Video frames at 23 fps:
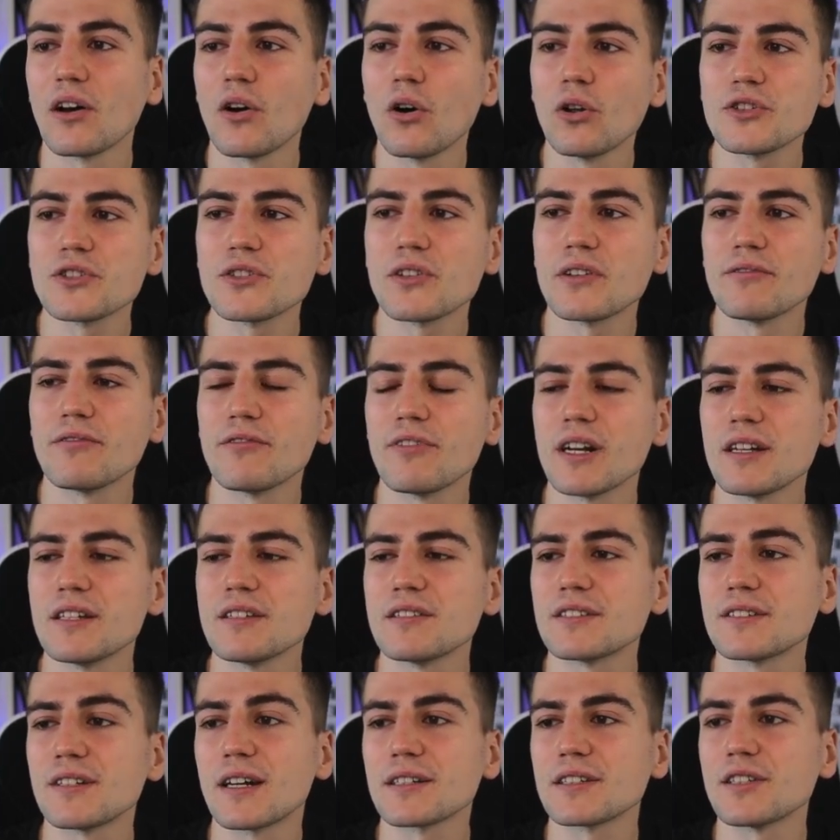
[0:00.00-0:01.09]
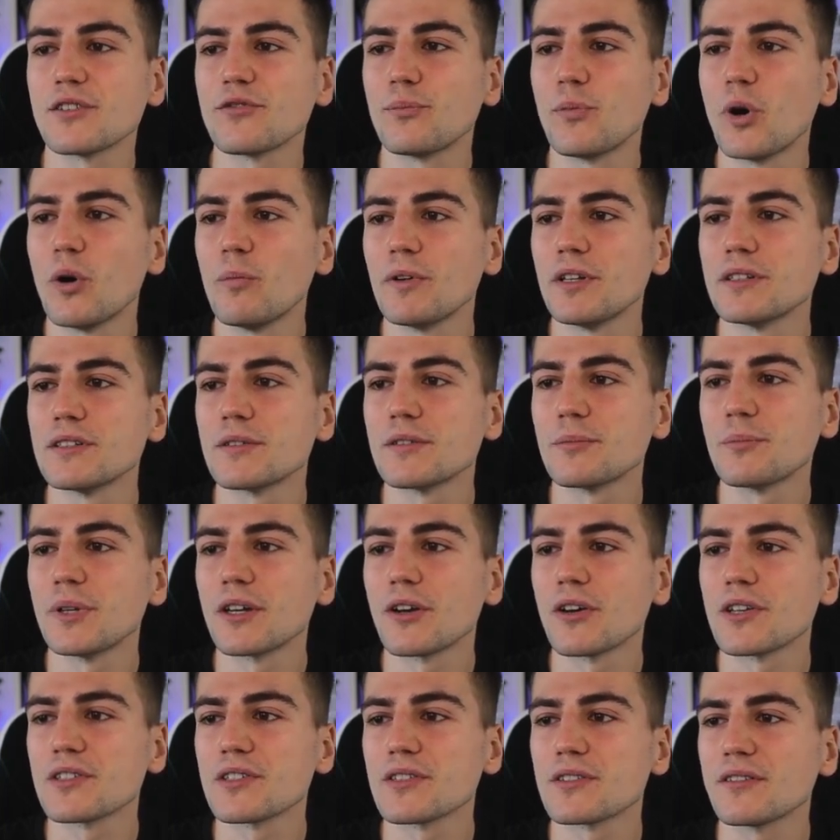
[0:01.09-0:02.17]
Also a very instructive moment,
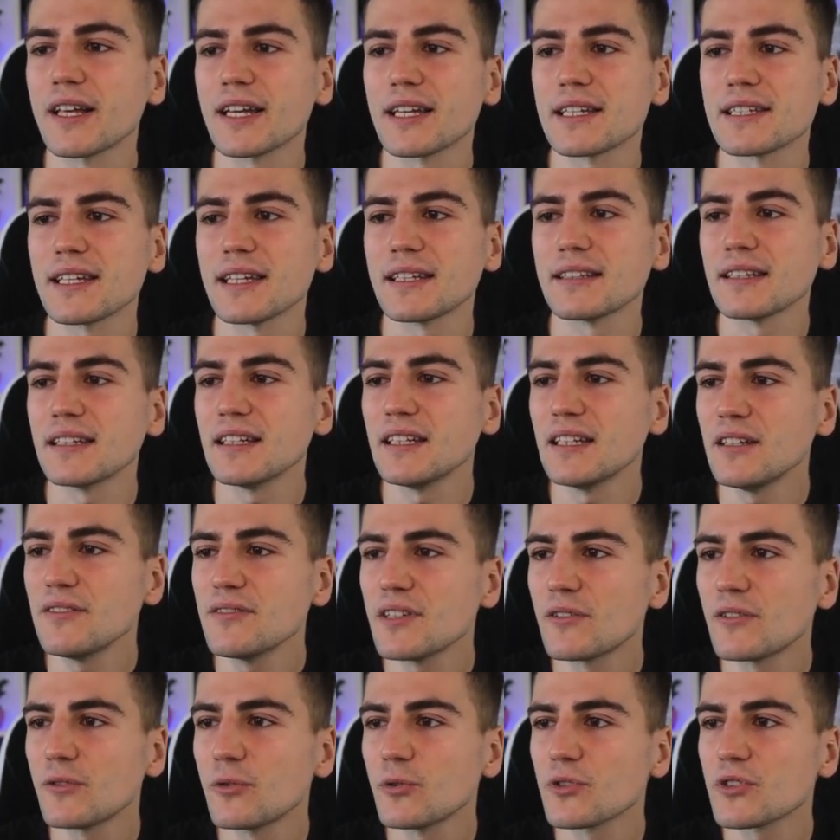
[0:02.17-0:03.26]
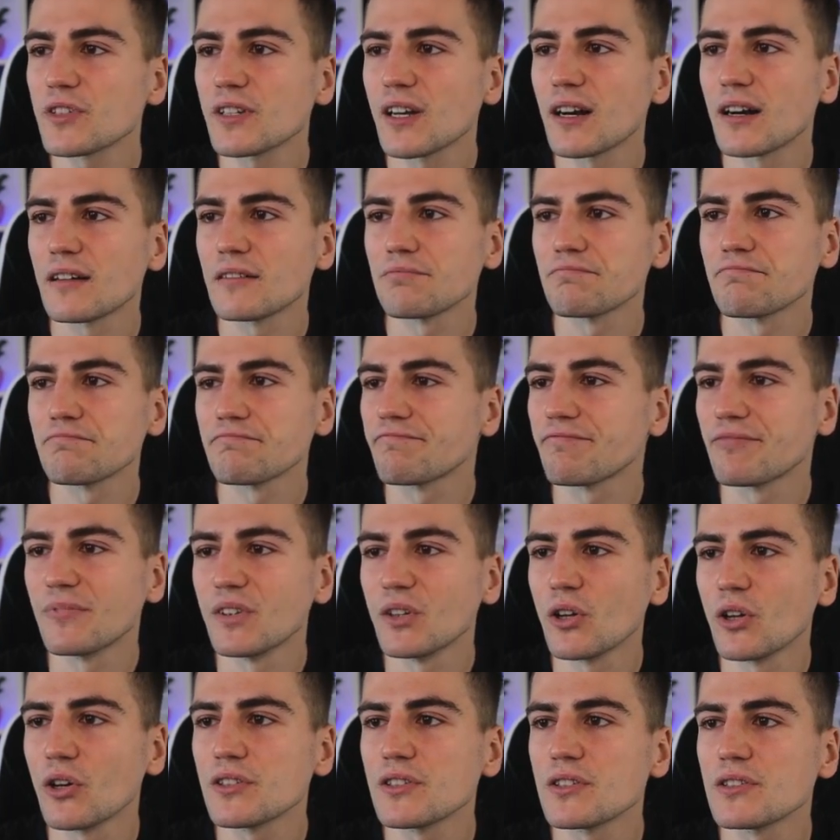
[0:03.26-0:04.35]
because, like I said, if the rooks are
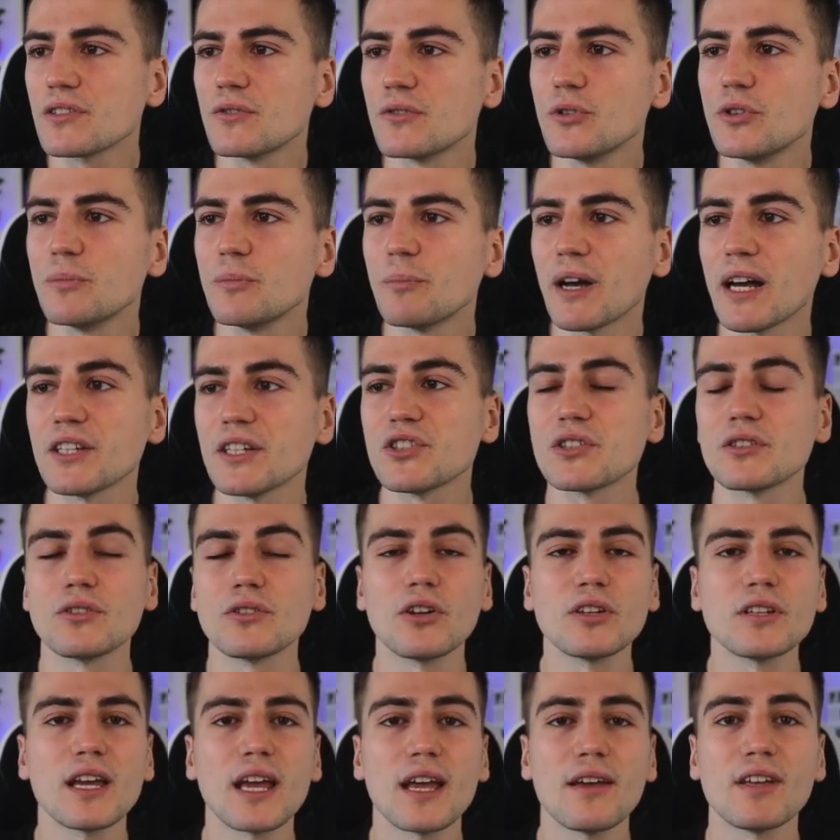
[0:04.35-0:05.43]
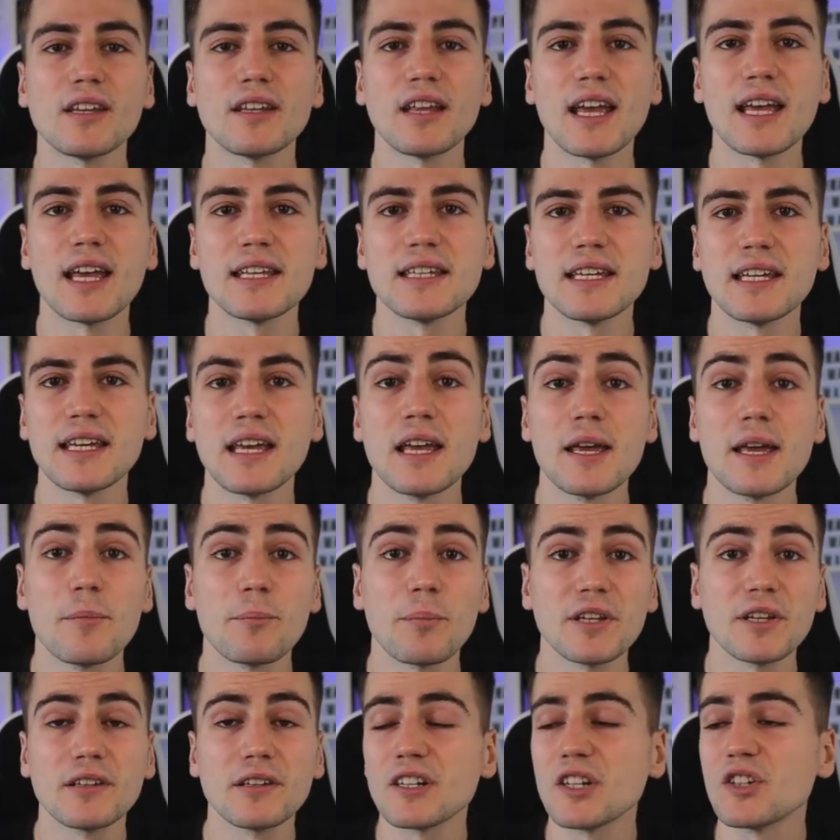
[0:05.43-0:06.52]
not doing much, not having any
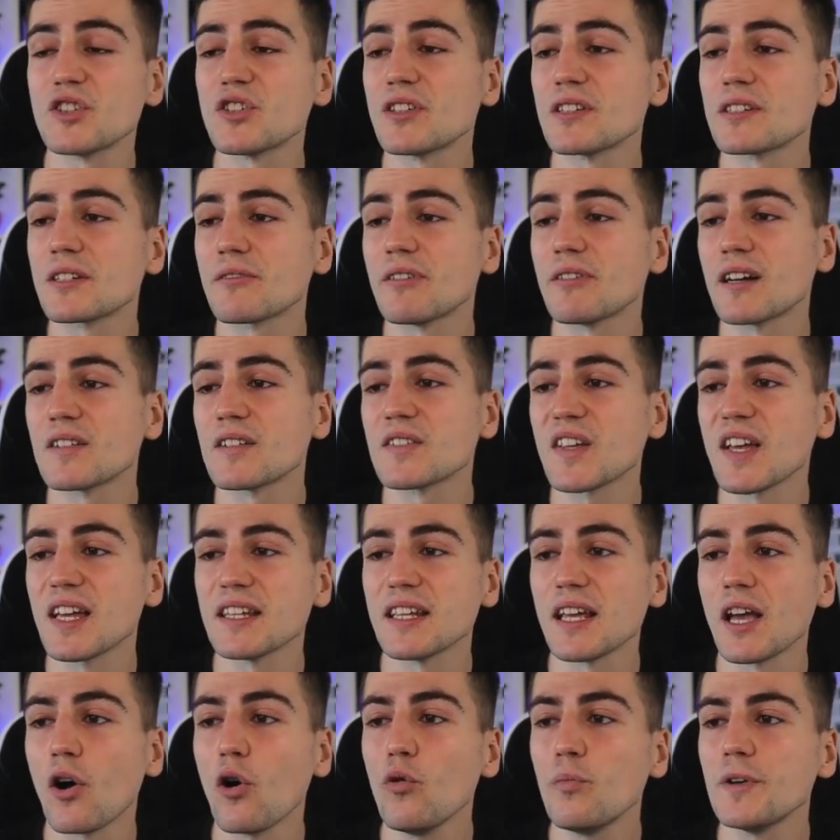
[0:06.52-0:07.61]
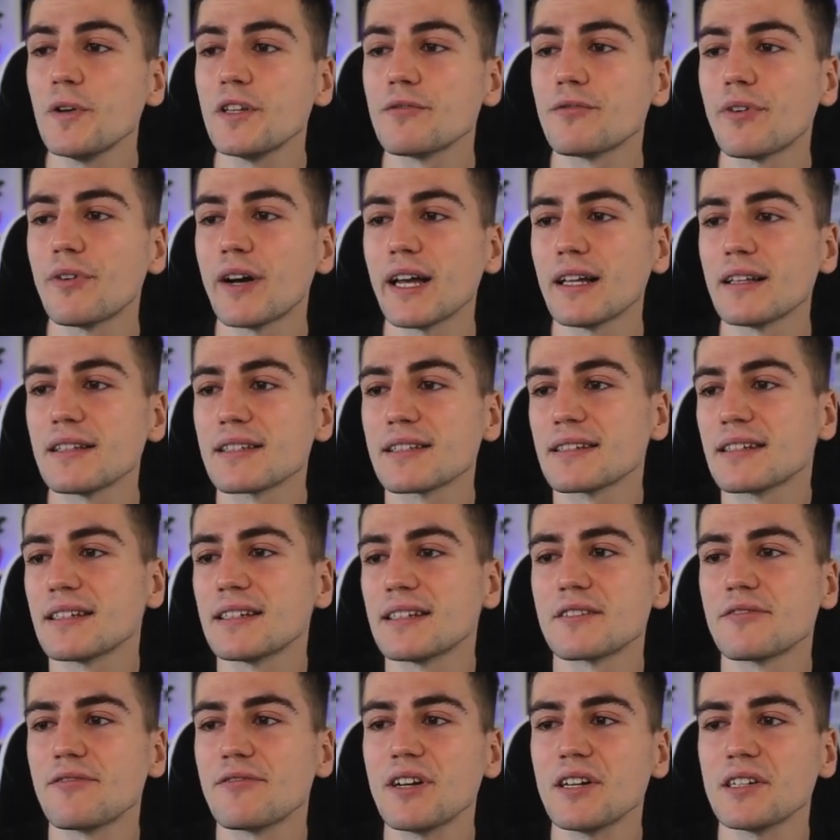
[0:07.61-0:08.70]
penetration squares, any open files,
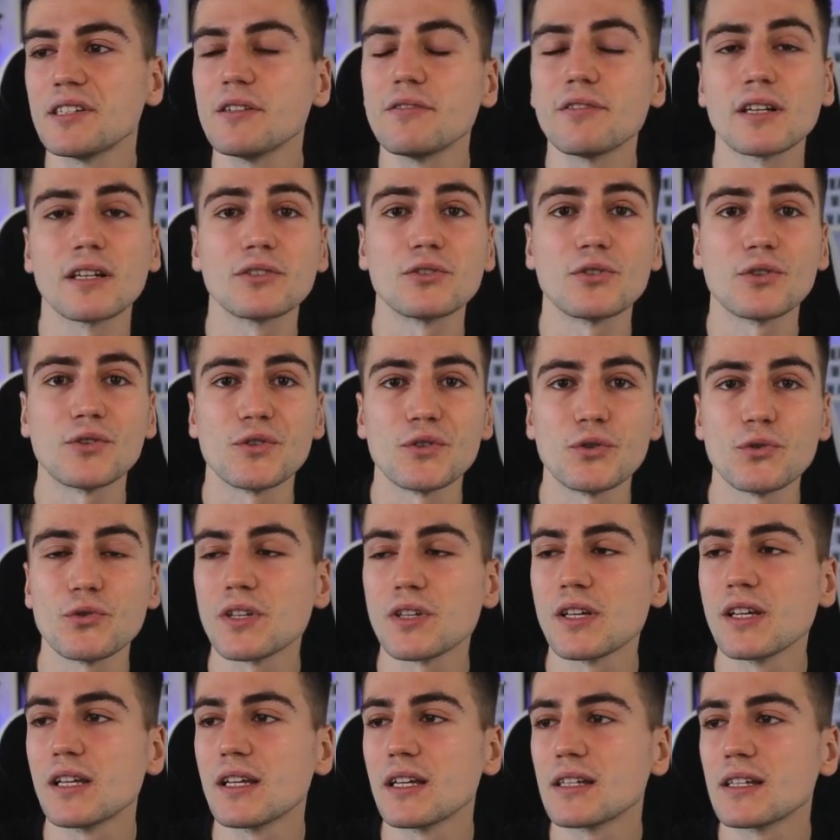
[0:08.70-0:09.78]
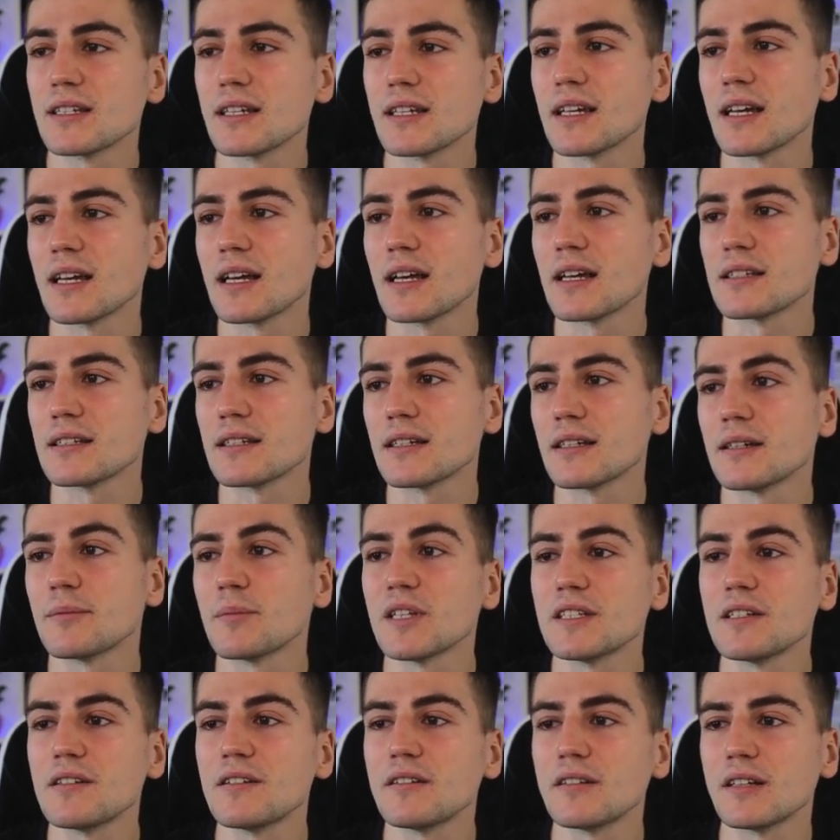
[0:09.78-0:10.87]
it's very difficult to use the
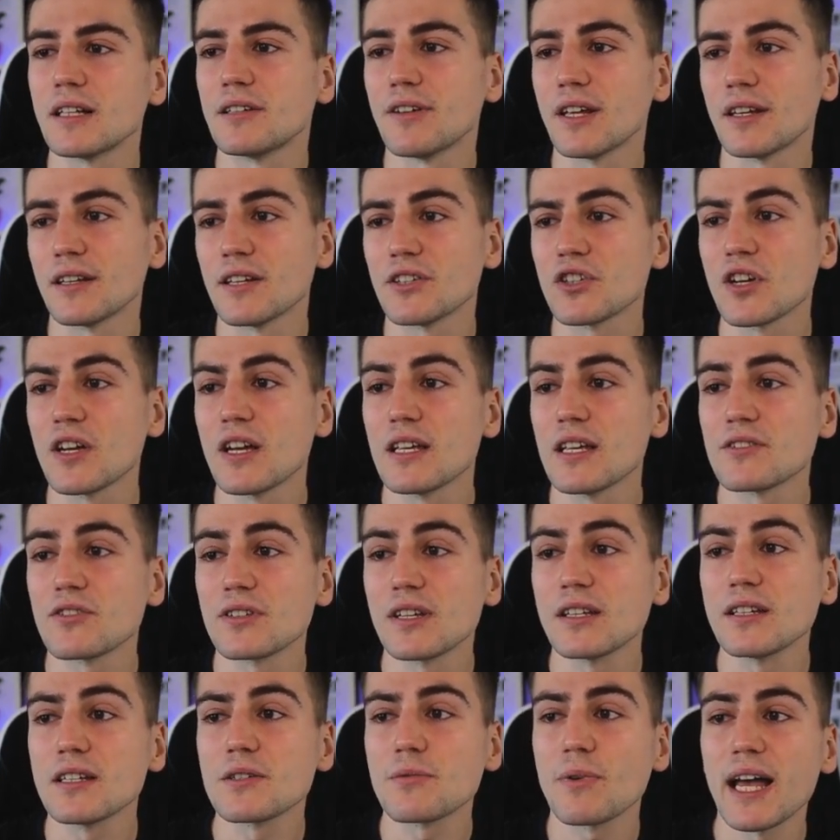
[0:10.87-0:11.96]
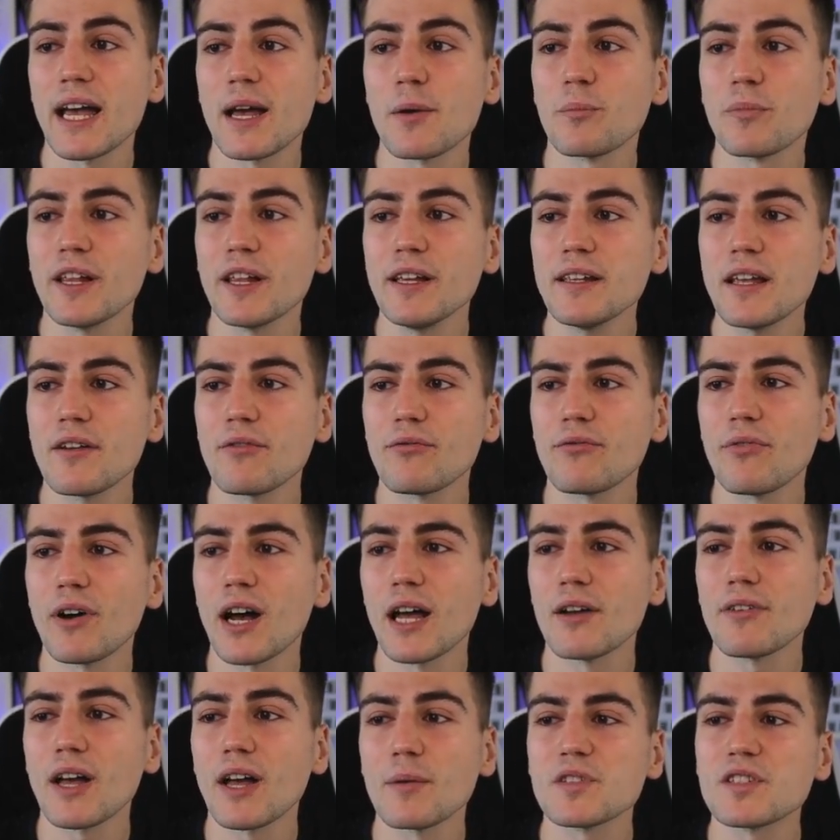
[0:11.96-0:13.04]
material advantage. So that is why I'm playing
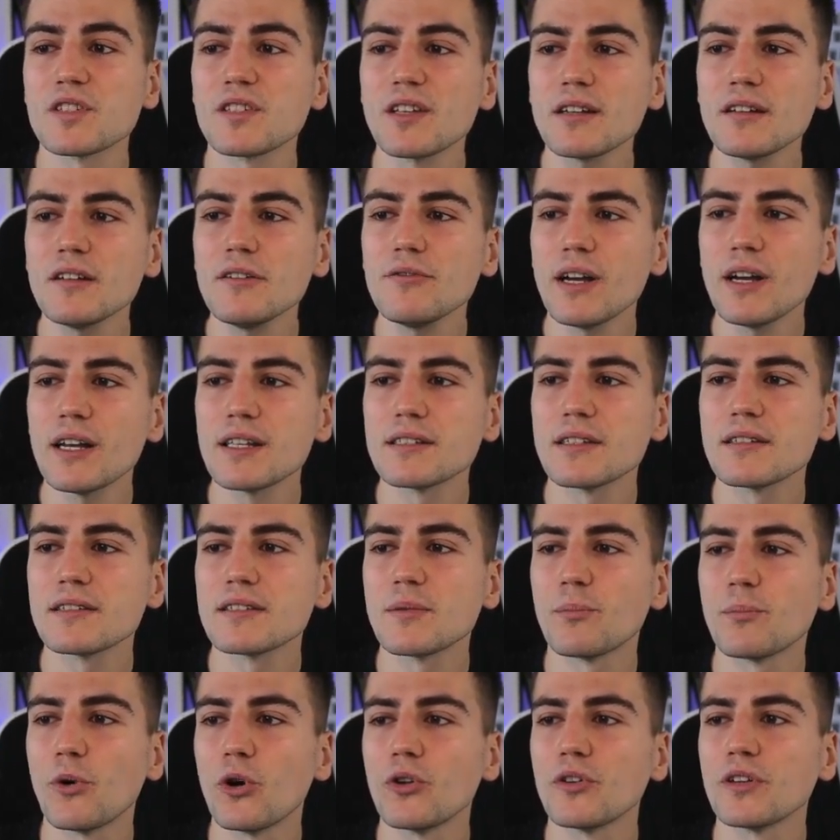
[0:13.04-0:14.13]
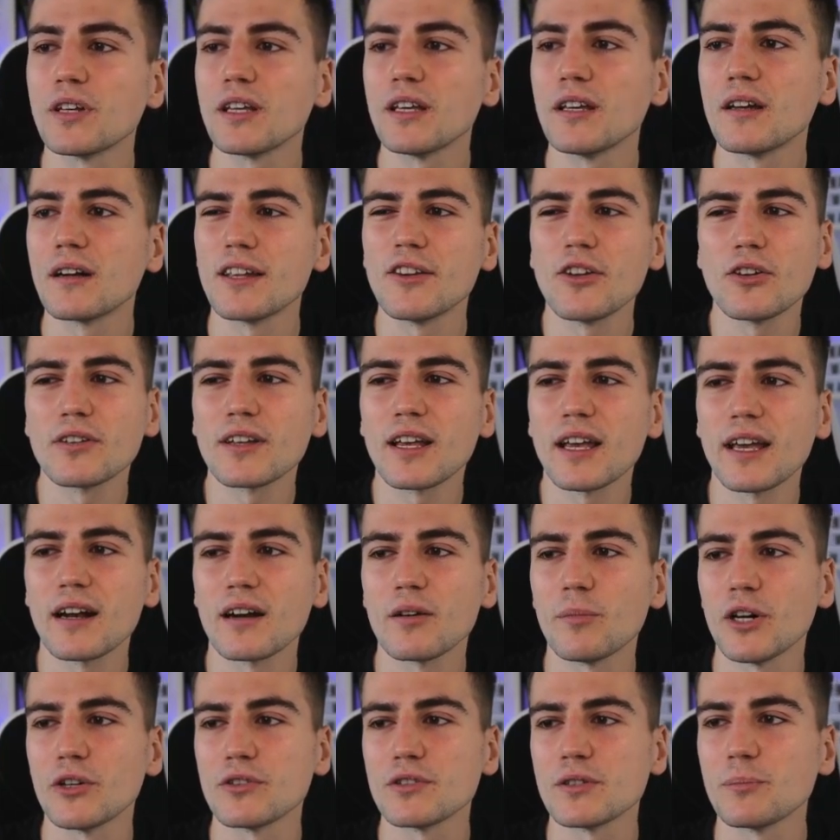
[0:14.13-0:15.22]
f5. I'm sacrificing the pawn here. I don't care
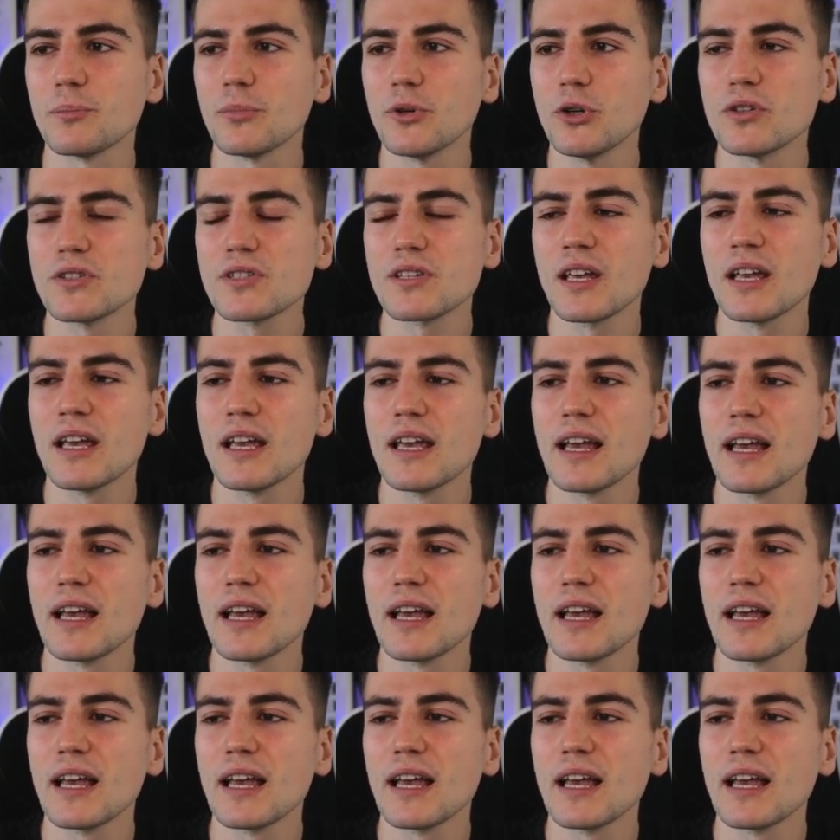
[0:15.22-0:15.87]
about the pawns.